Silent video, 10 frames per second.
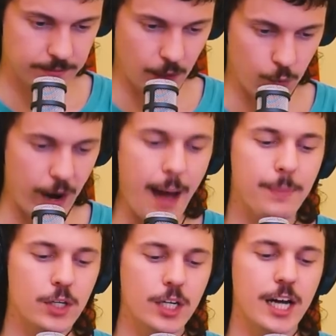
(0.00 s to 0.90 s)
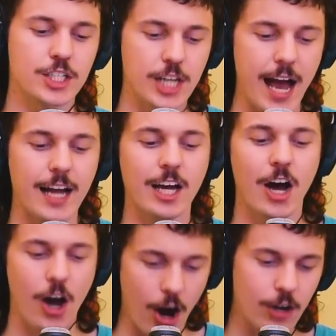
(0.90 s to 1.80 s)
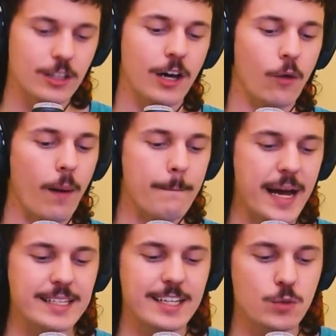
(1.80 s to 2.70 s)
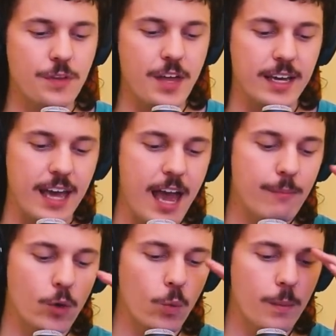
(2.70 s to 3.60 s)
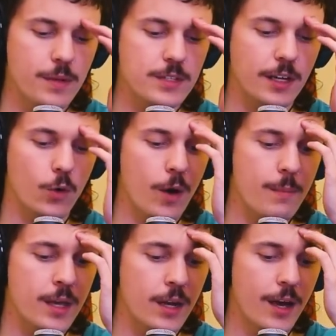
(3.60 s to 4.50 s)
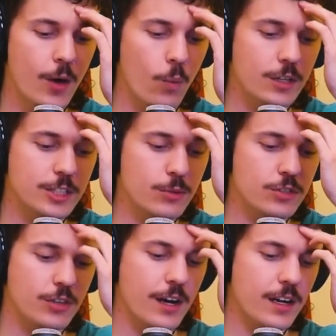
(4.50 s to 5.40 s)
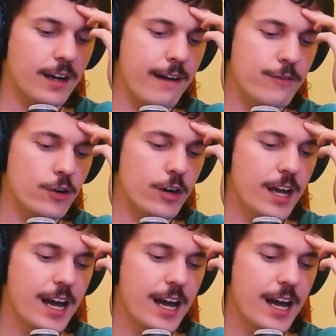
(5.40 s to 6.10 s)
rapper Jack Harlow messes with a camera woman's equipment while she was trying to cover